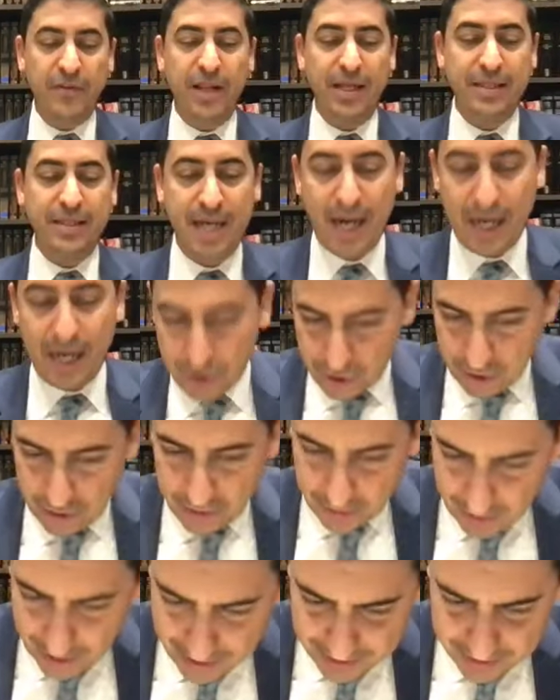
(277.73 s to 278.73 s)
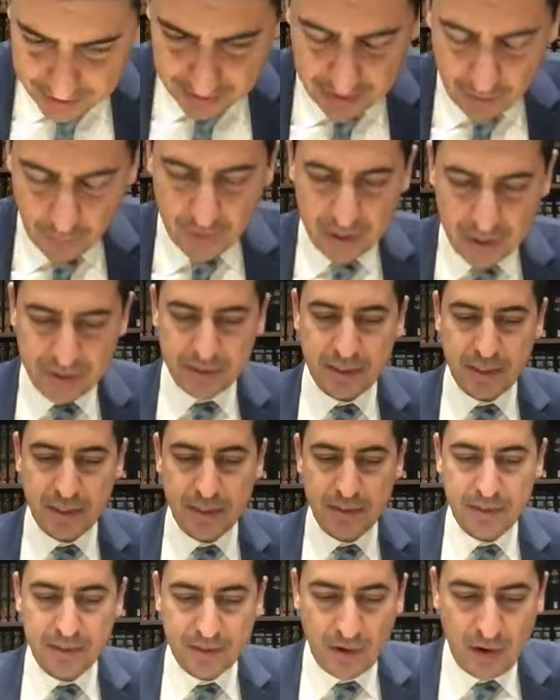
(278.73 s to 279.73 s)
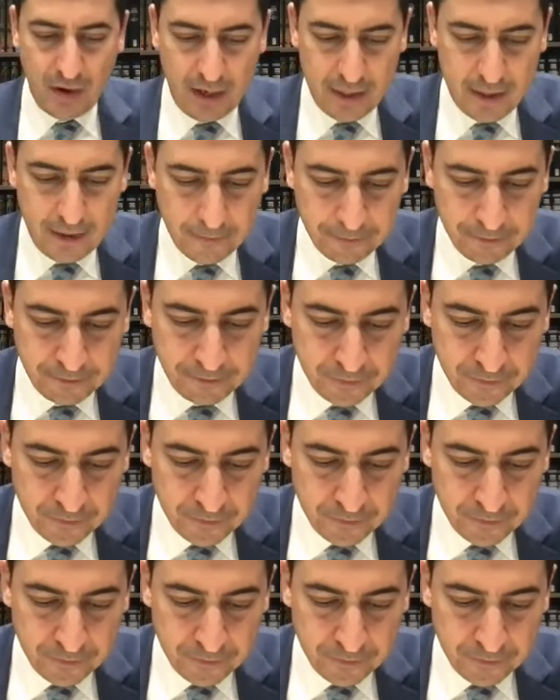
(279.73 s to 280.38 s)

and that's actually the last thing that we had seen inside.